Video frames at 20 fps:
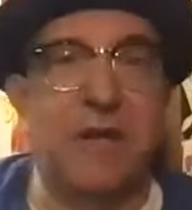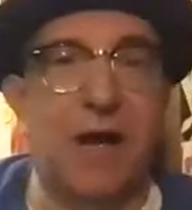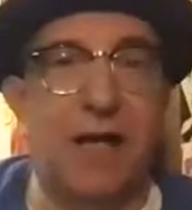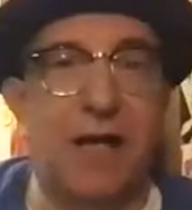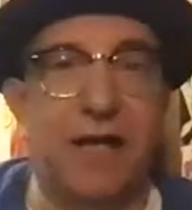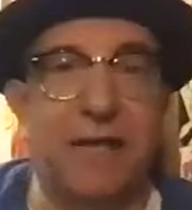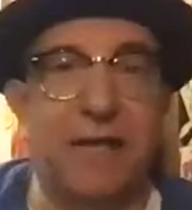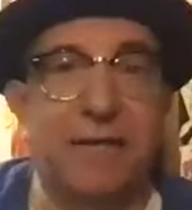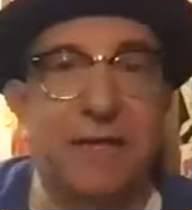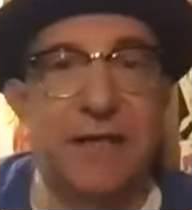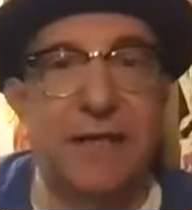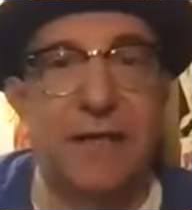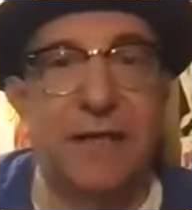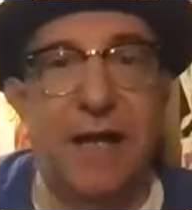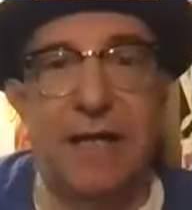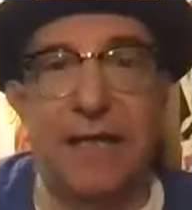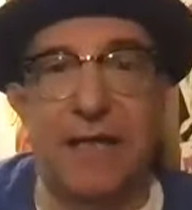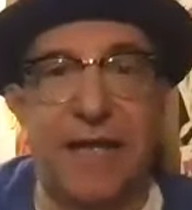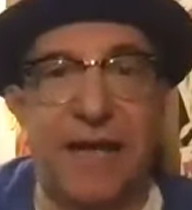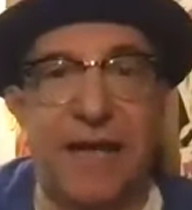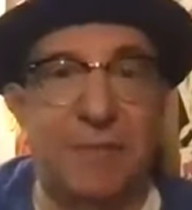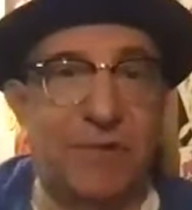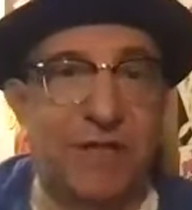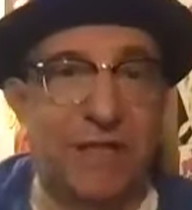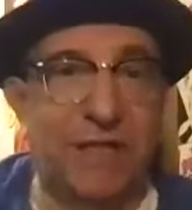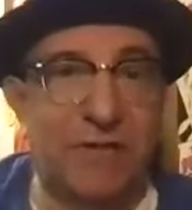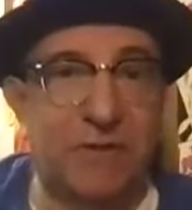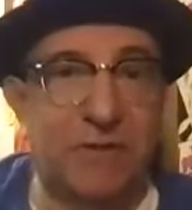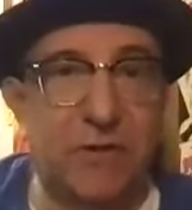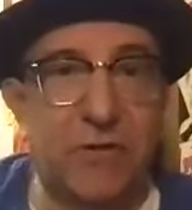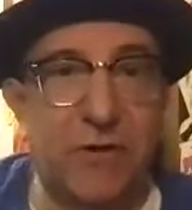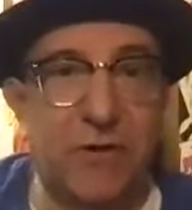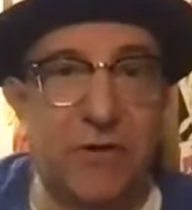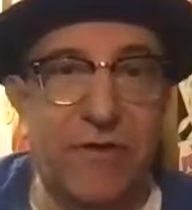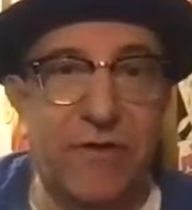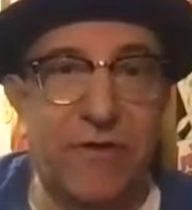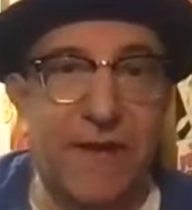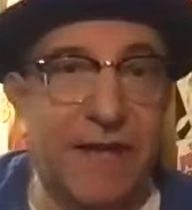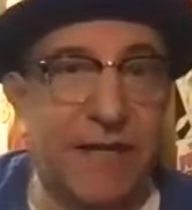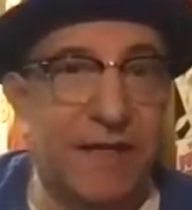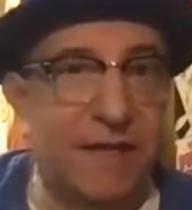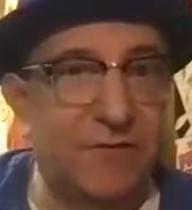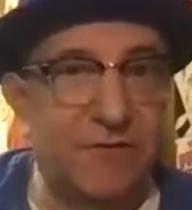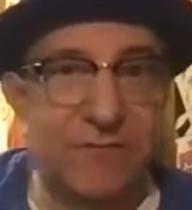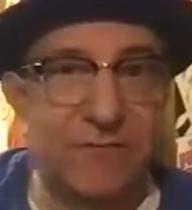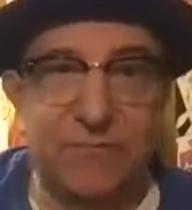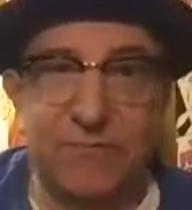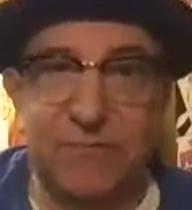on, I let Emily do her thing, and